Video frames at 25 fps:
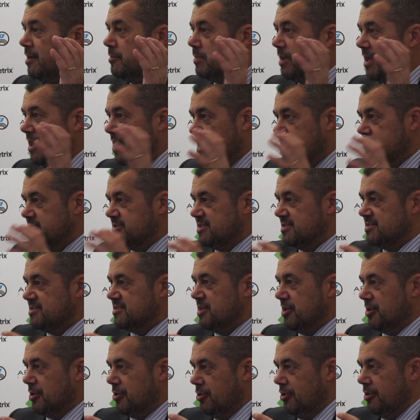becomes a
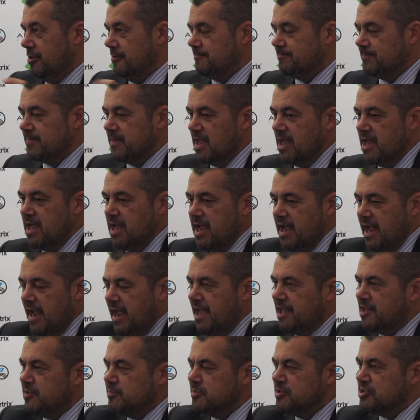circle.
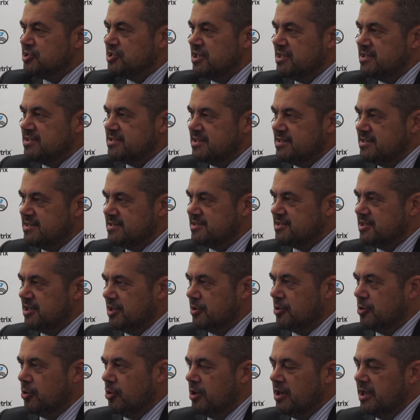8 machines in a
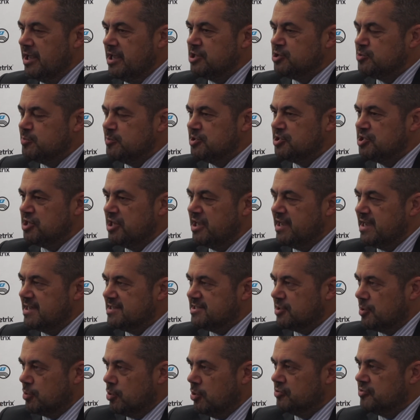circle. Each machine
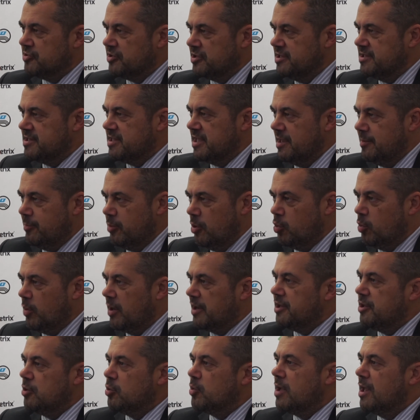has a rotary table
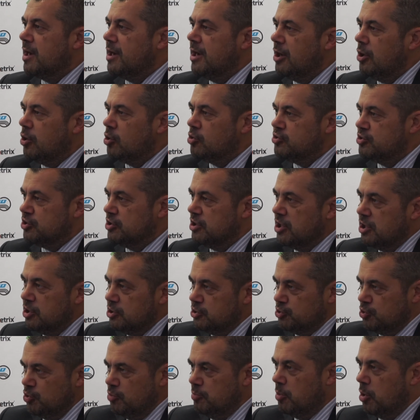where you can load
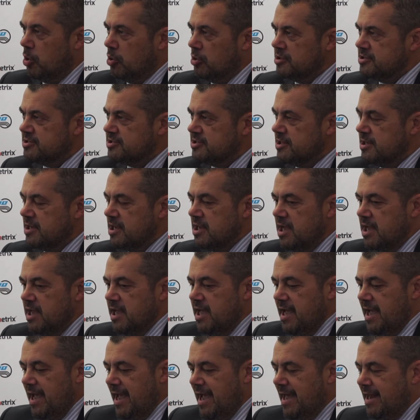2 boards,
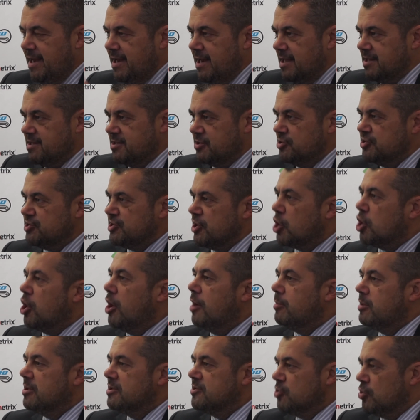and there is a
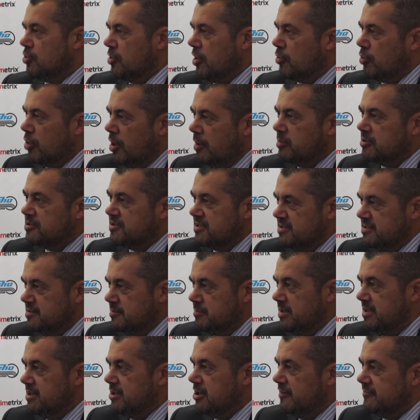cobot or a robot in the
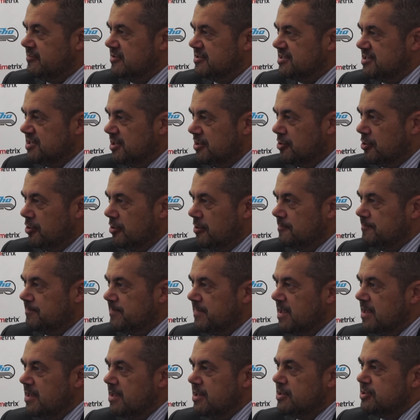middle of the circle.
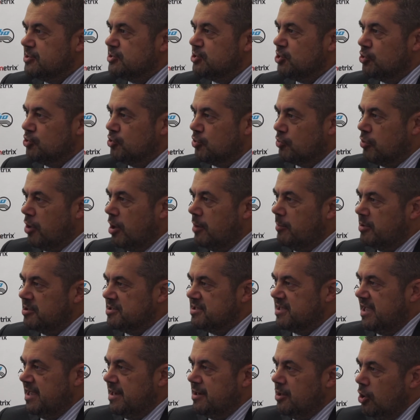So the
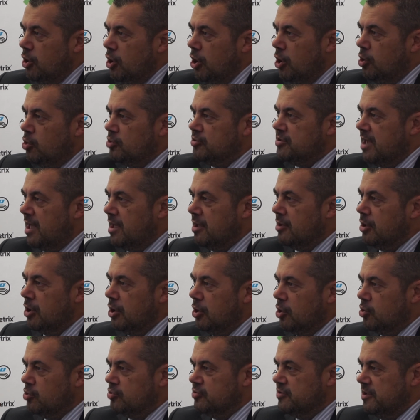robot can load,
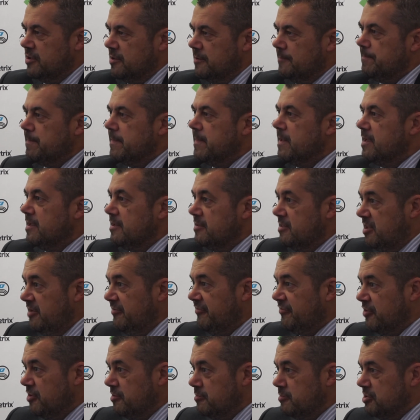unload
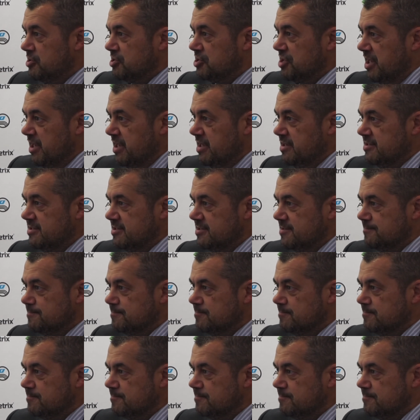different machines